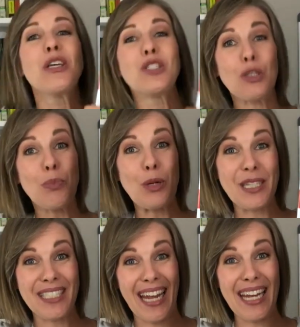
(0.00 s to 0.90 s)
Super
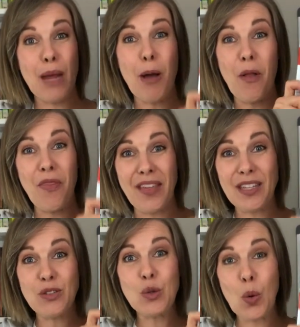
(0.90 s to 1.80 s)
excited about
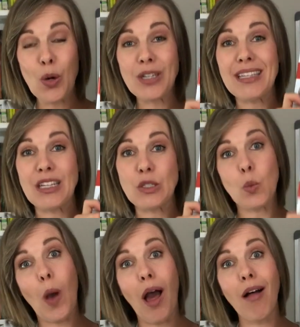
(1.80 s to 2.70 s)
this course as
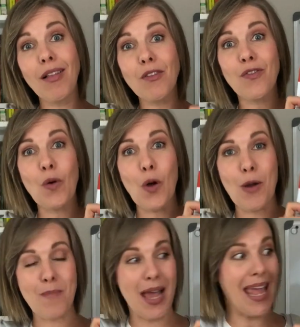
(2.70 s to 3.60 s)
well
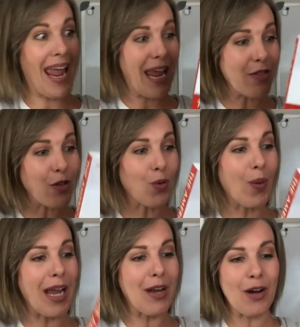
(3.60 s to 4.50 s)
for my 8th
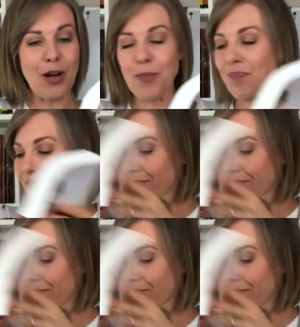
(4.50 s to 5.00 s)
grader.